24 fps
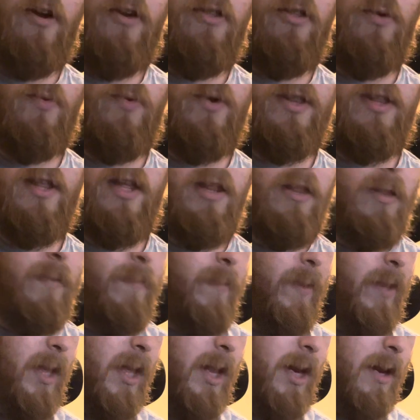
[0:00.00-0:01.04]
that we did in the
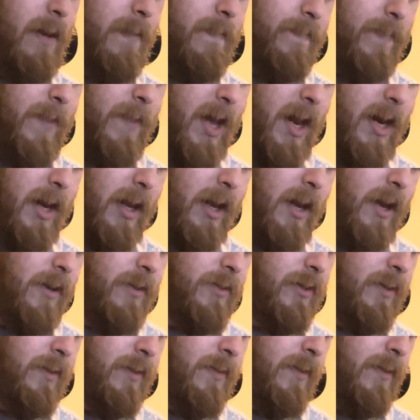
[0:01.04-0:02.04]
beginning, and it goes,